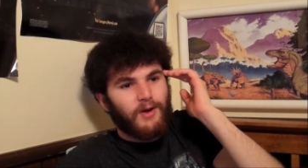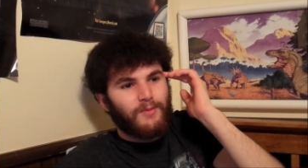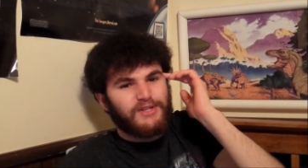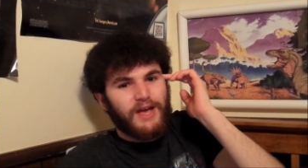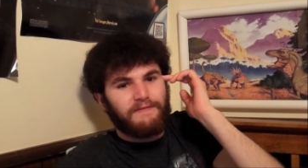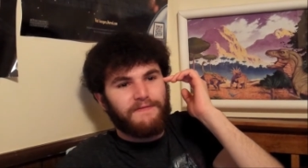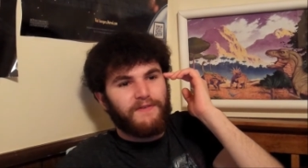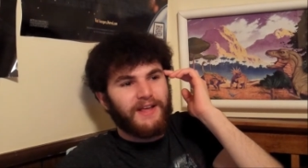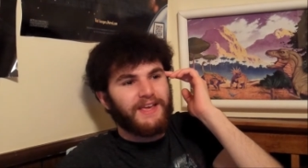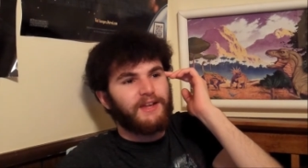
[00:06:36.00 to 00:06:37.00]
which have
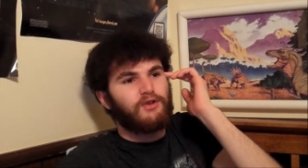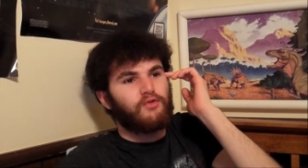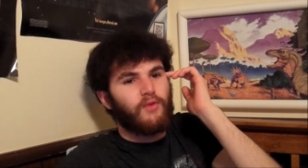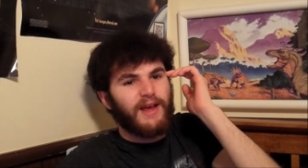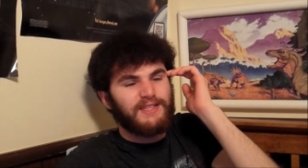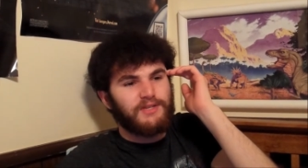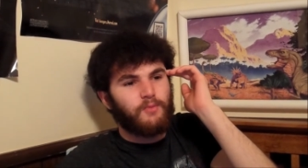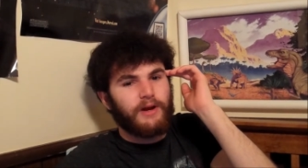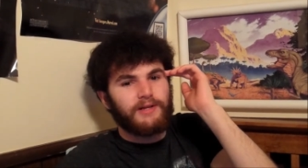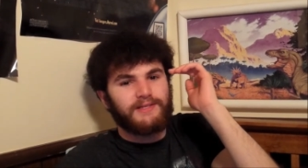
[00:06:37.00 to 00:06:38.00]
freaking crazy
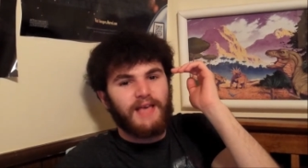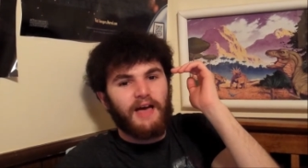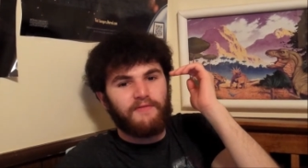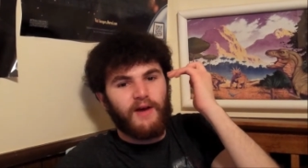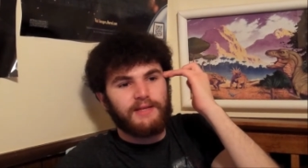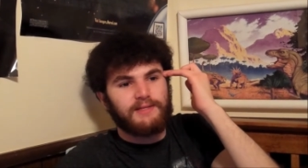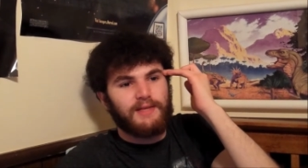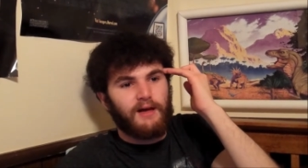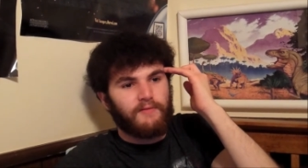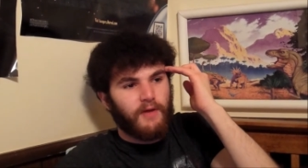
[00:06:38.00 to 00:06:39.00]
weird sci fi
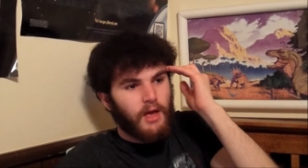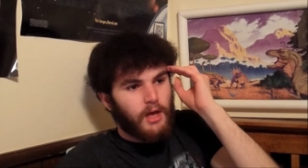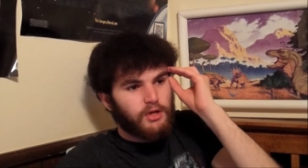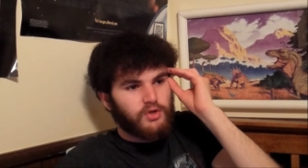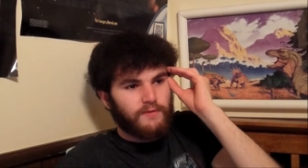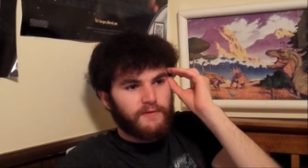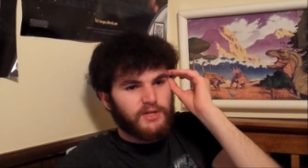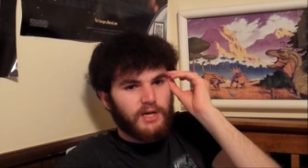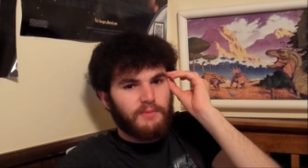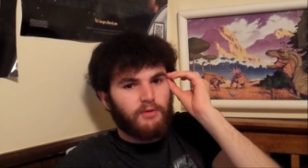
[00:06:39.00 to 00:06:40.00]
stuff. So if you're
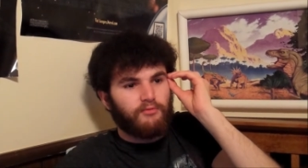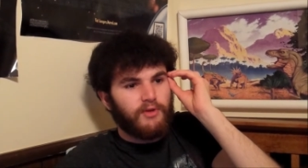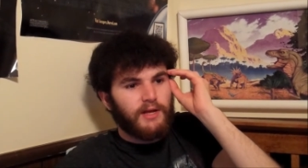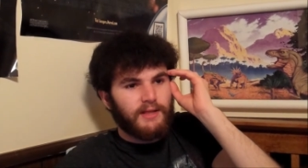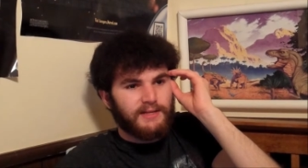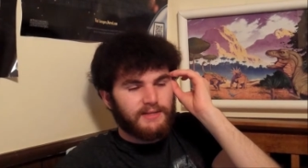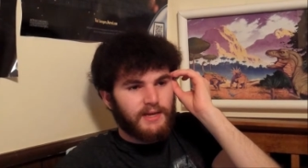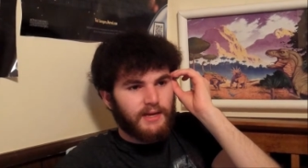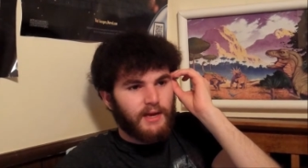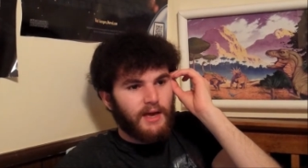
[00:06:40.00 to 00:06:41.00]
talking about
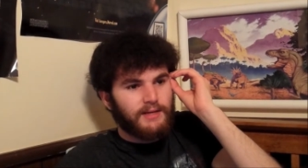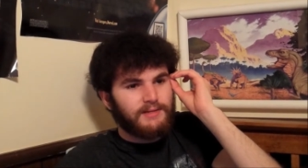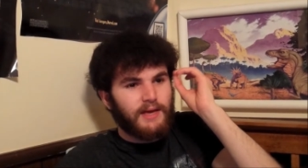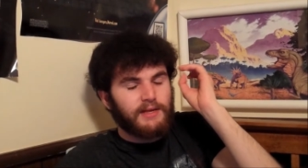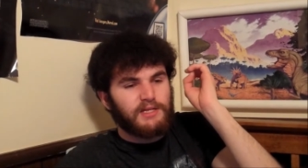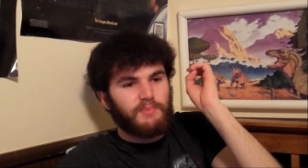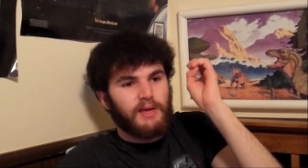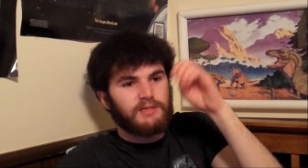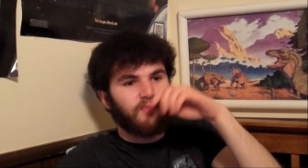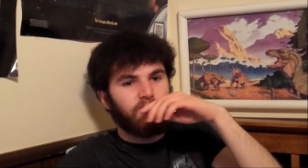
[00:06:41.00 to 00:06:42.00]
realistic, set in
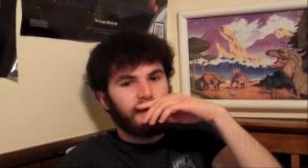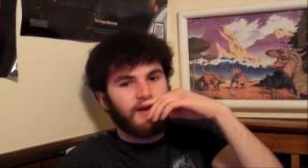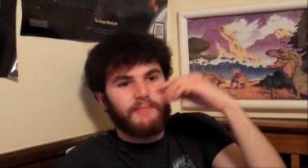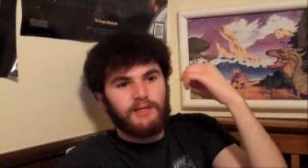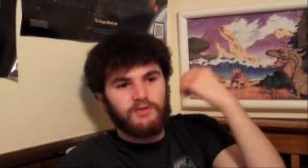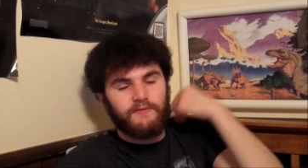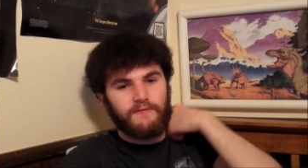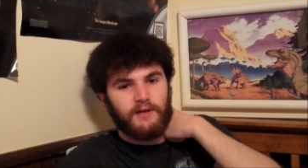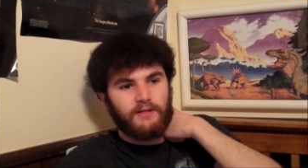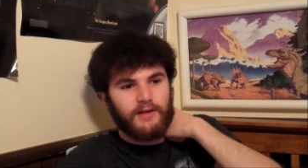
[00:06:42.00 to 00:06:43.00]
space movie that makes you
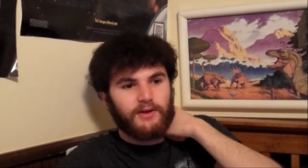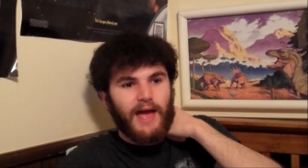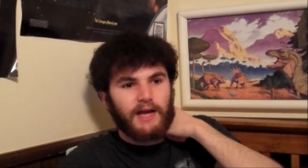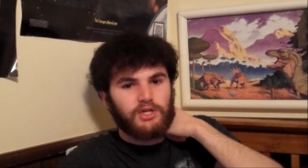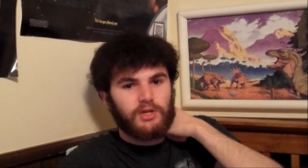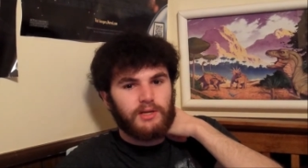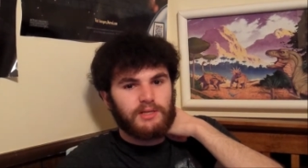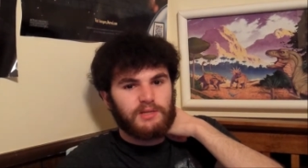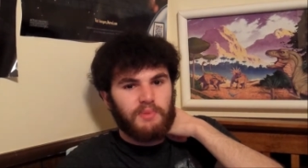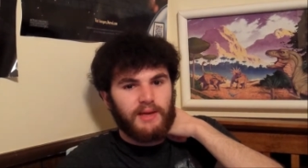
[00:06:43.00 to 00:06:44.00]
feel like you're actually in
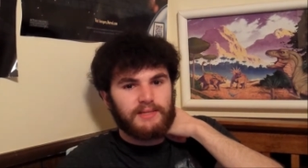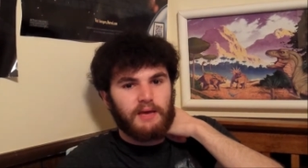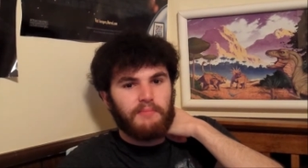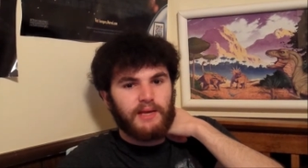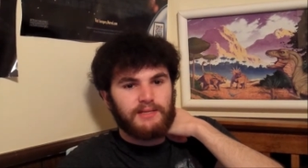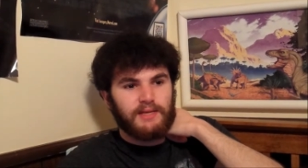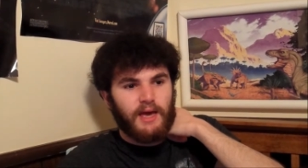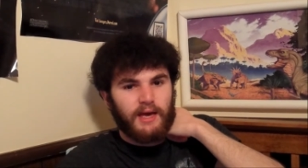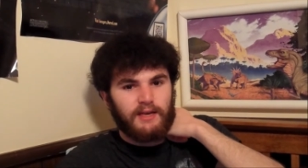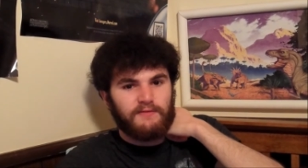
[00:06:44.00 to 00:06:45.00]
space and makes
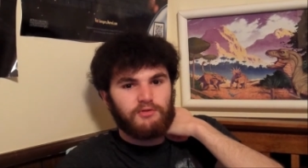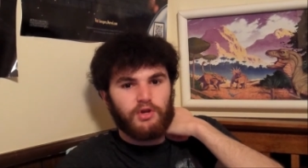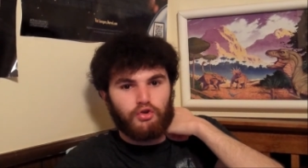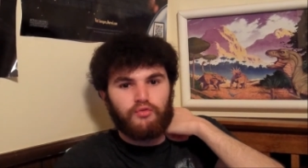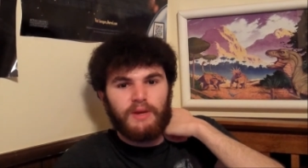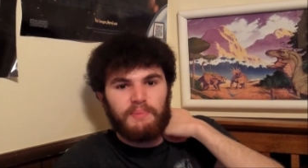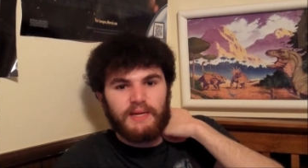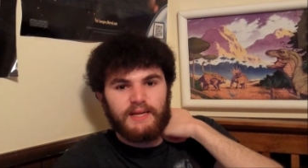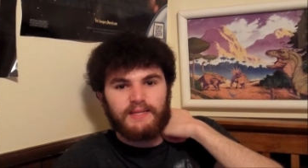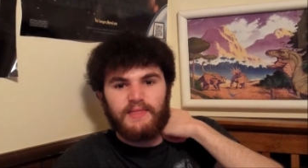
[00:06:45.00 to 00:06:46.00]
it gives you the
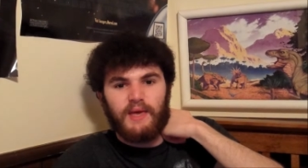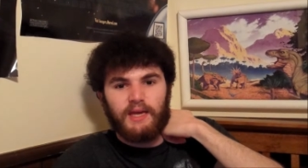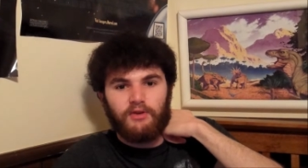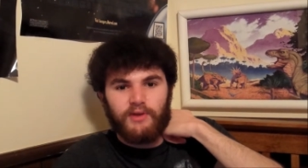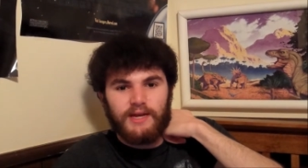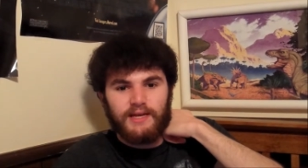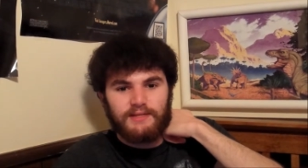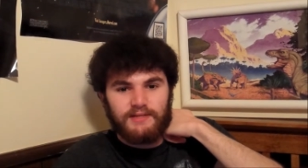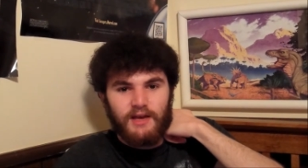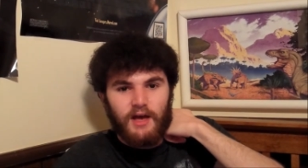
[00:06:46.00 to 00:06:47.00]
creepiness and the
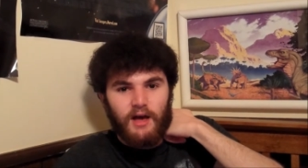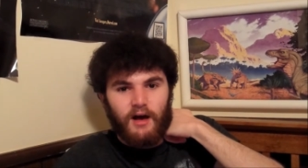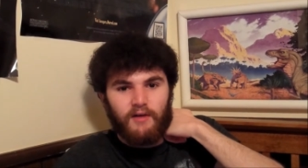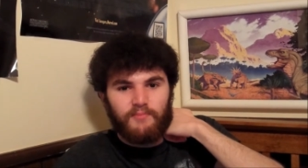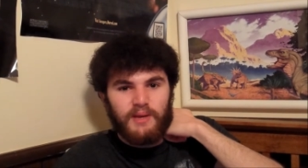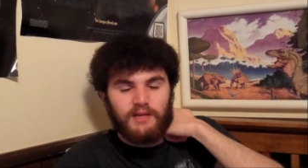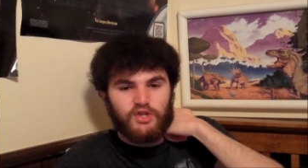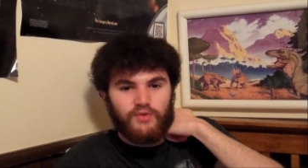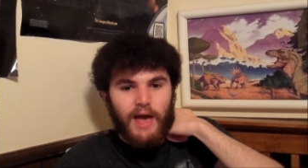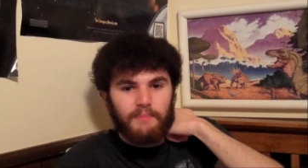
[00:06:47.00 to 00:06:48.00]
eeriness of being
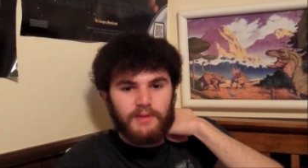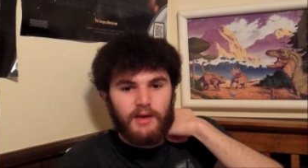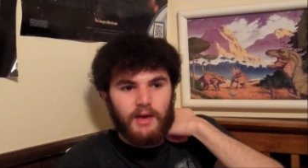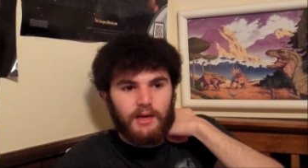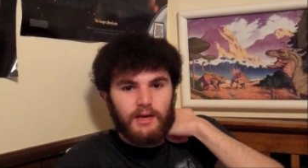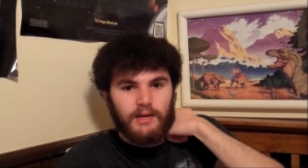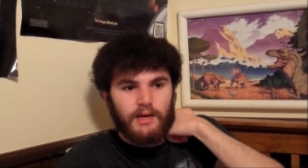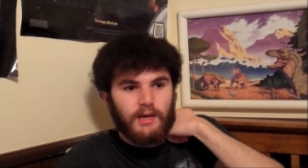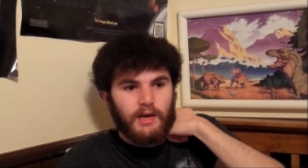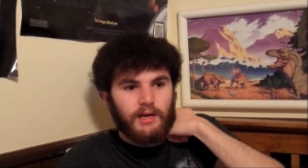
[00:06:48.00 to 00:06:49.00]
trapped in
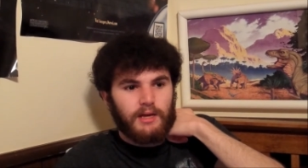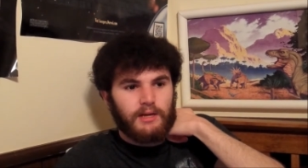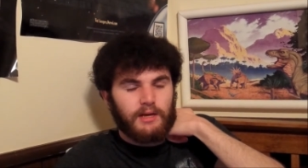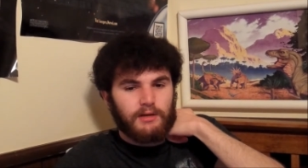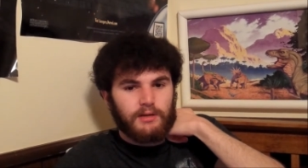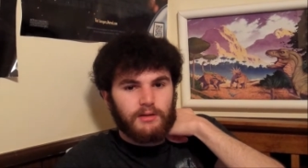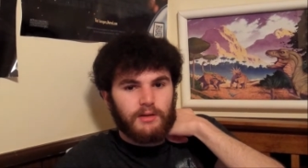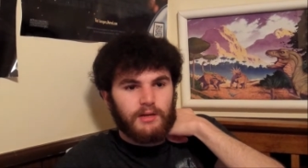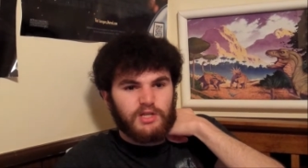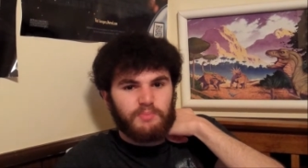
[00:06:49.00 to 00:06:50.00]
a in a
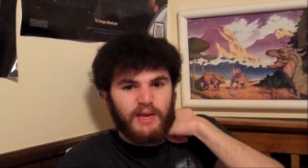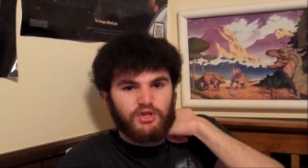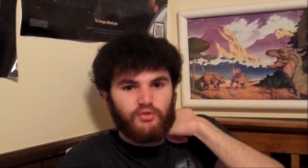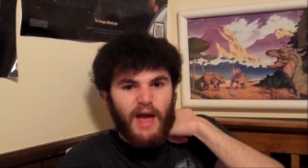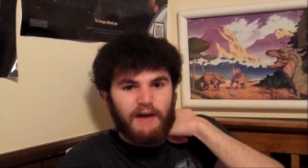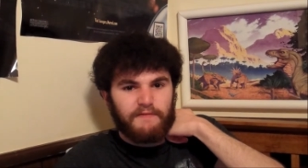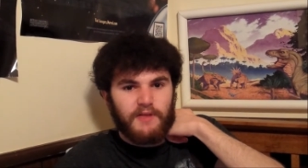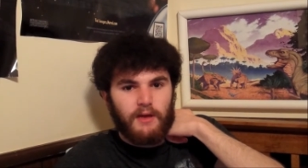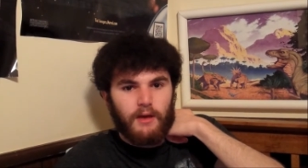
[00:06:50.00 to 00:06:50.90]
in a spacecraft,